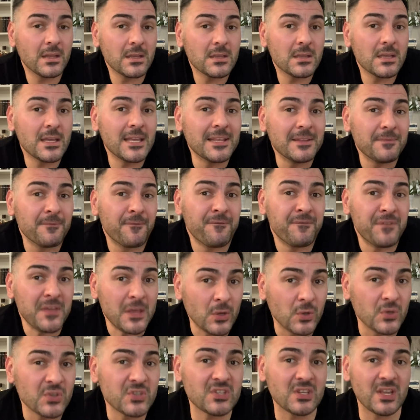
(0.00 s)
It
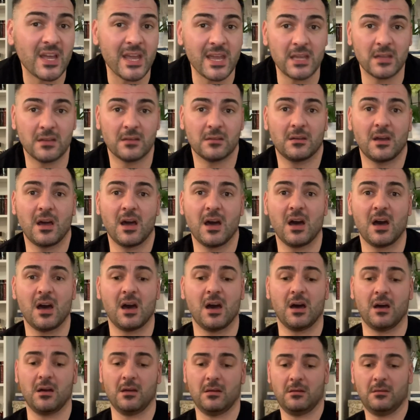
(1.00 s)
feels like,
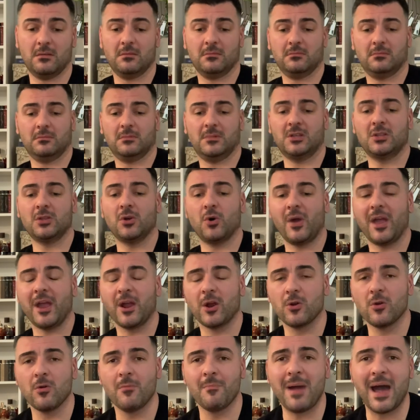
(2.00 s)
you know,
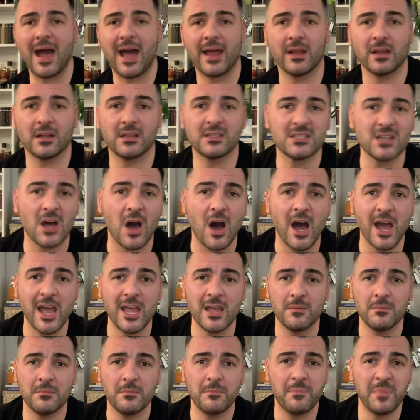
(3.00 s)
aromatic
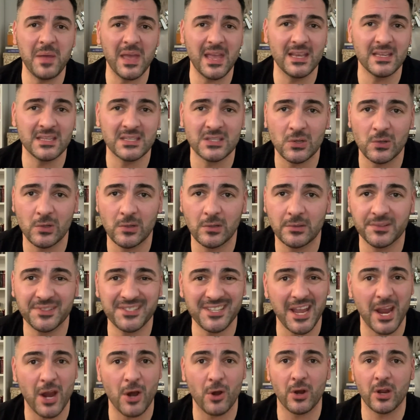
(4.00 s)
thyme, basil,
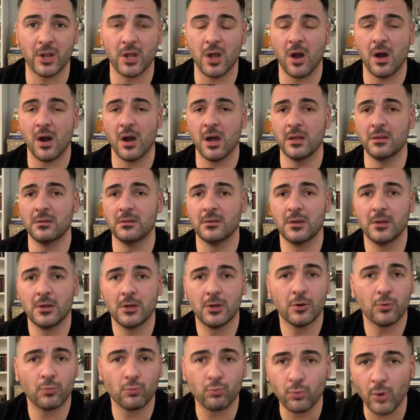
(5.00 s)
tarragon,
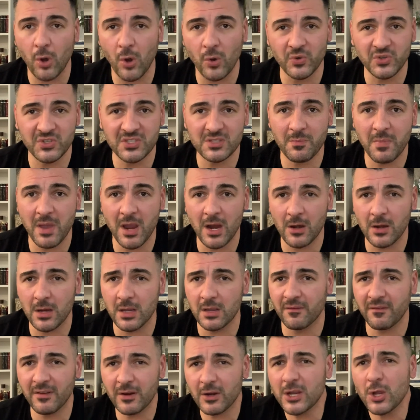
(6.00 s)
rosemary,
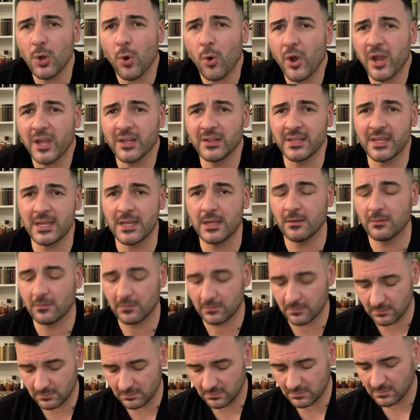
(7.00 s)
very oily.
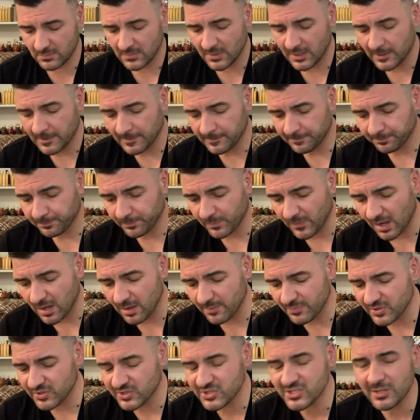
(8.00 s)

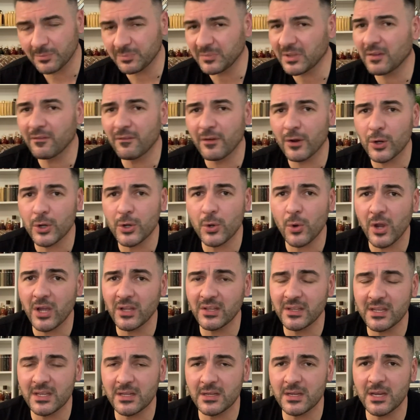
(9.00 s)
There's something very
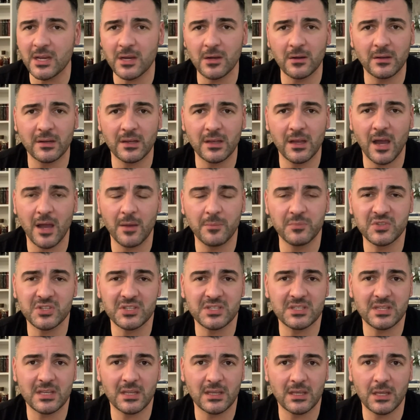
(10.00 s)
oily in here, and I'm
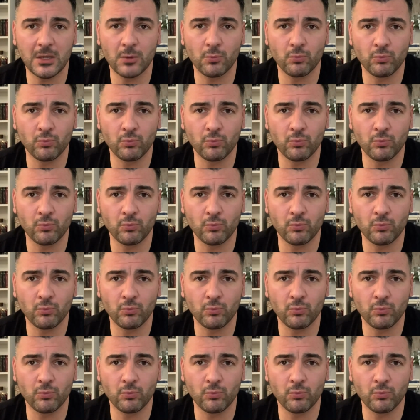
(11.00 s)
just thinking